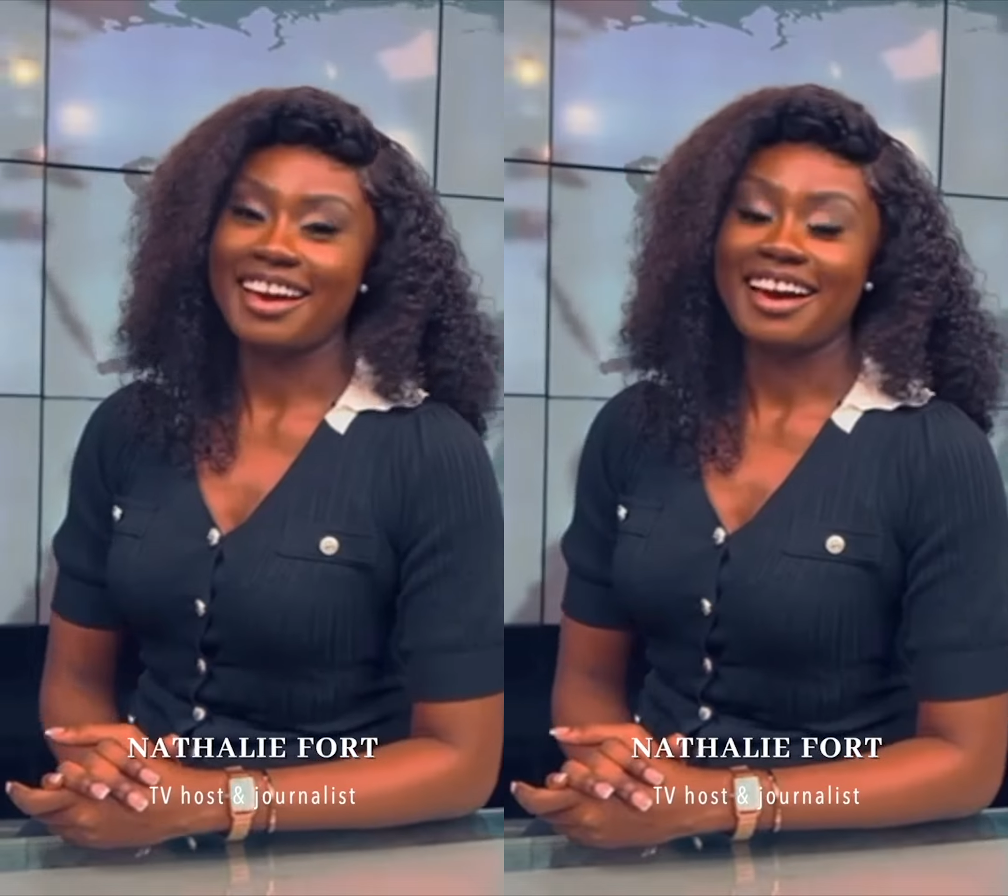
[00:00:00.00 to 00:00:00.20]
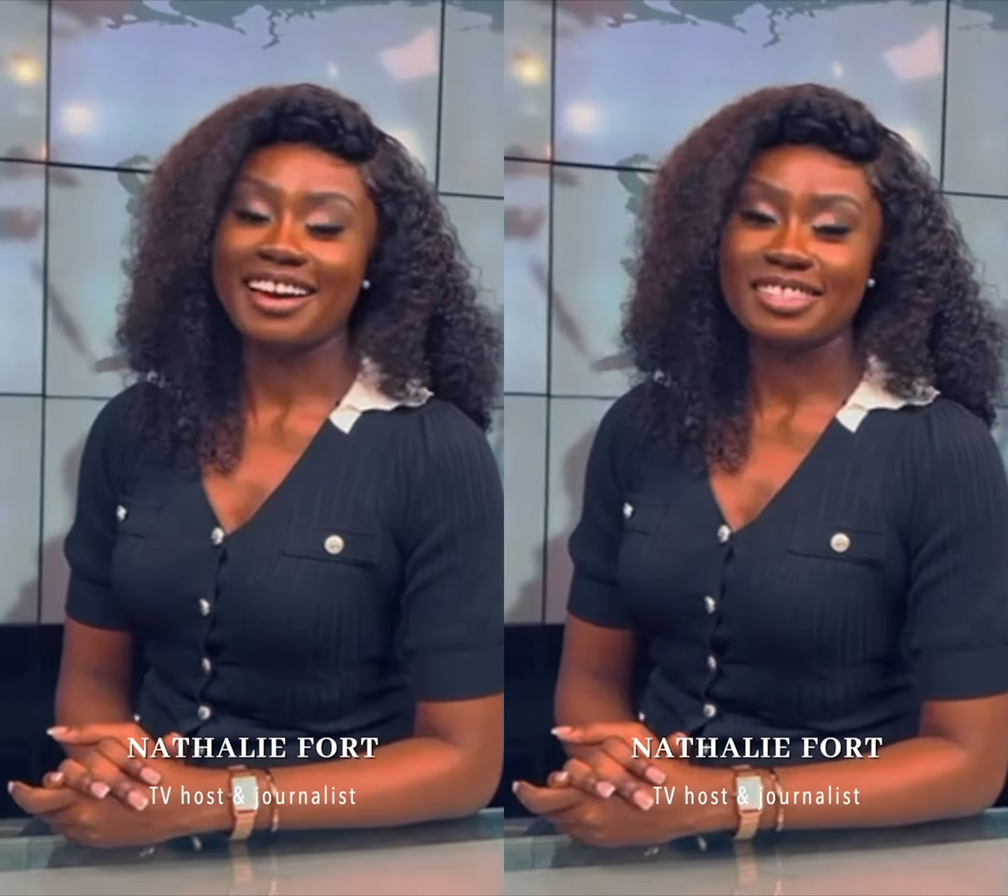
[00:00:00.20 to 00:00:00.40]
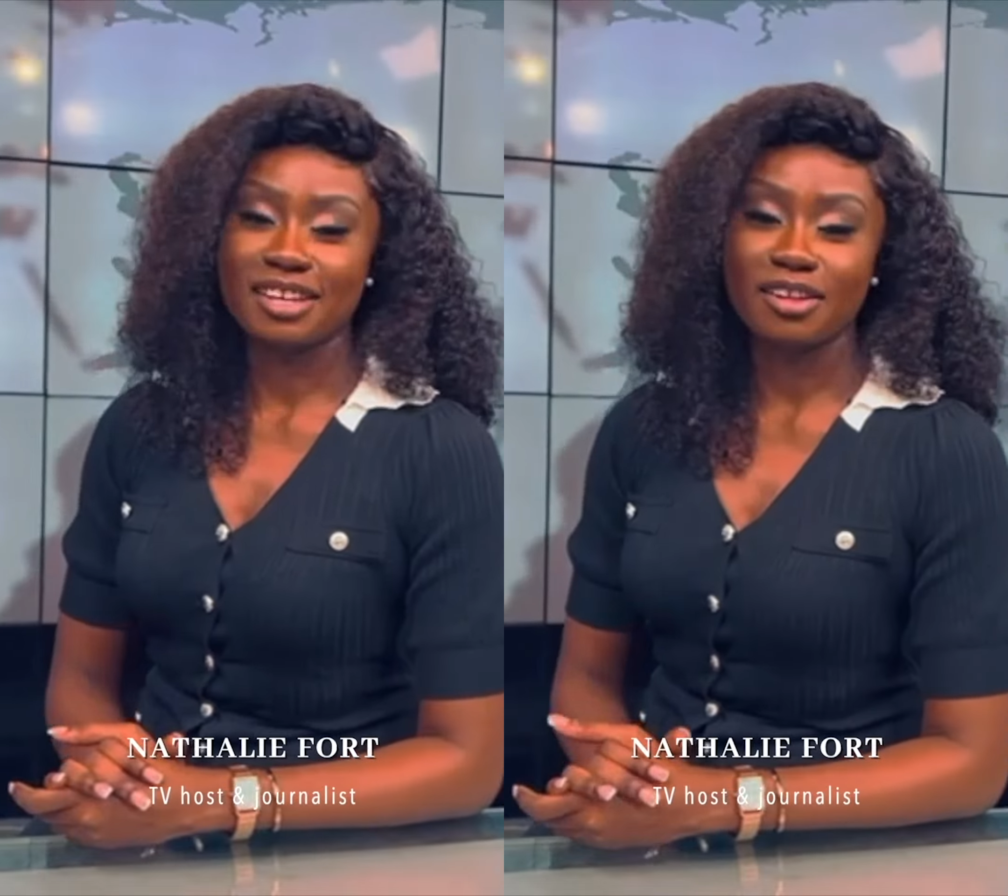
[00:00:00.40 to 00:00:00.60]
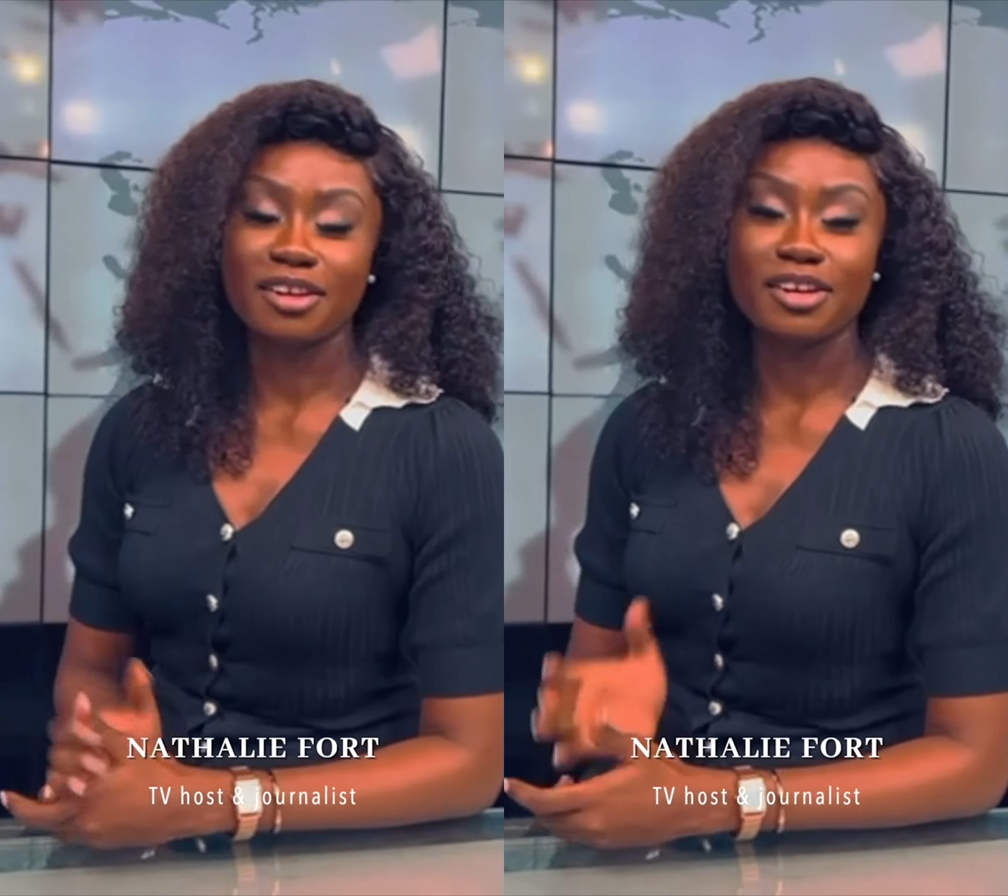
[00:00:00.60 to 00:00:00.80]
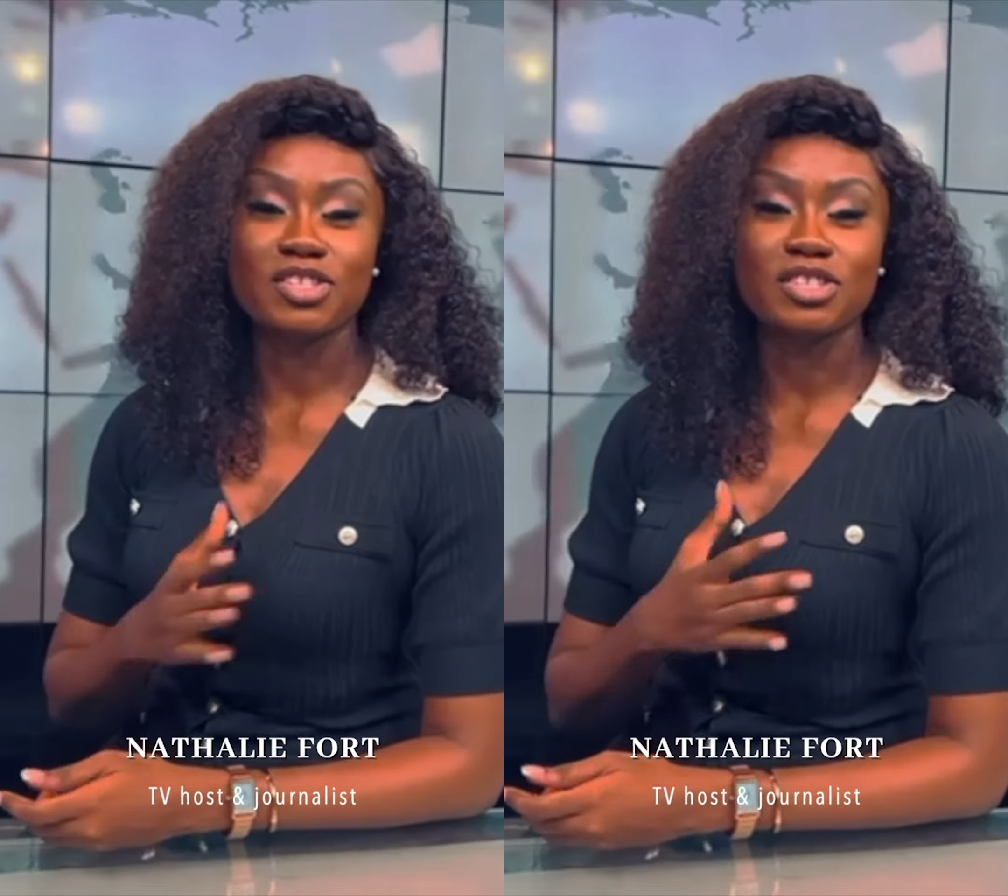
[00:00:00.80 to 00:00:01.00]
I tell
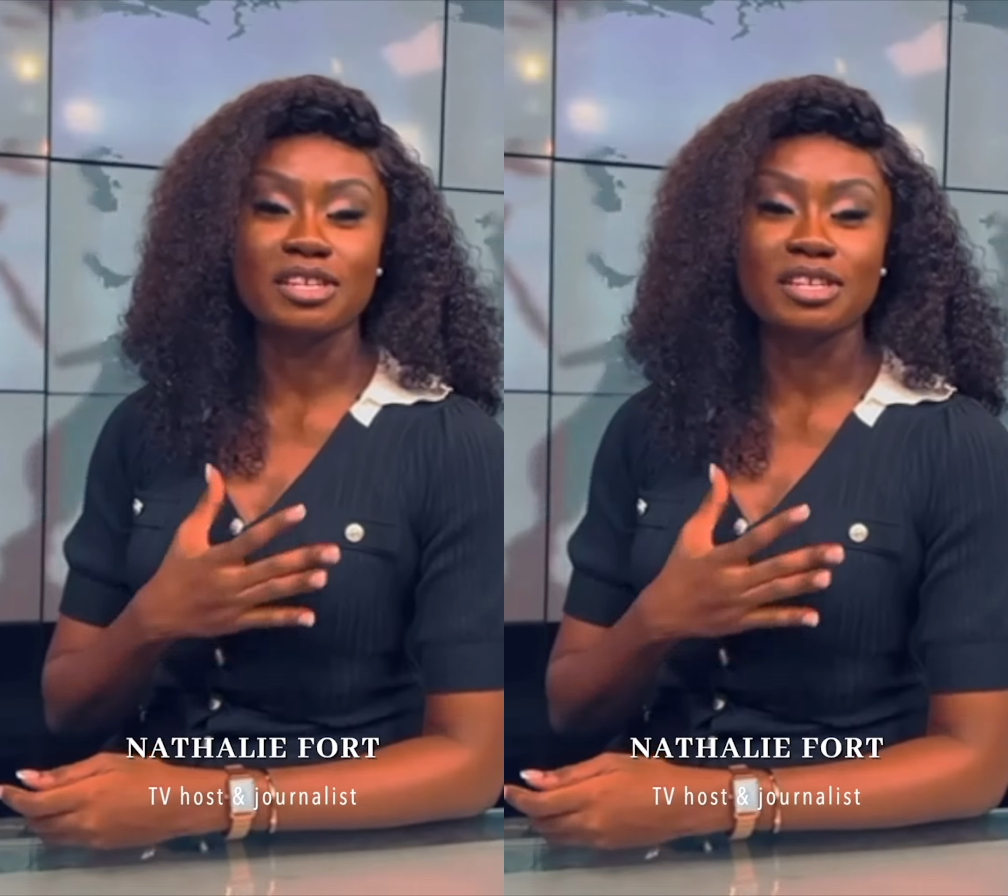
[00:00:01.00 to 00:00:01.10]
her she